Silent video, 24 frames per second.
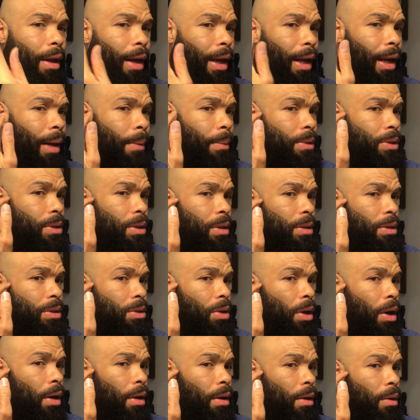And I'm just gonna
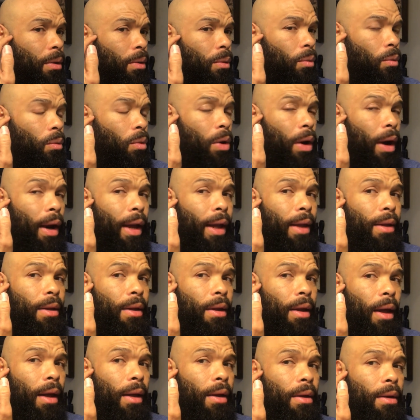start where I
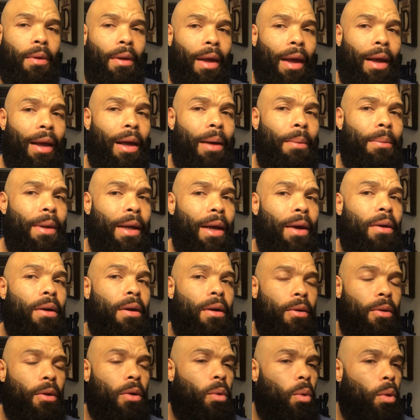ended at and come down
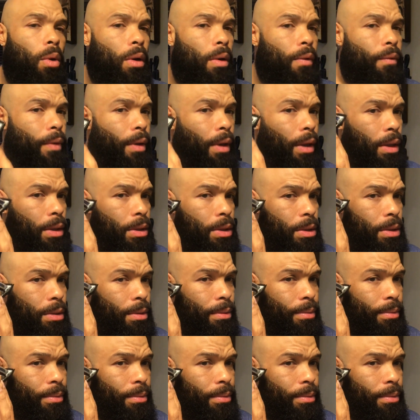another 1/4 of an inch.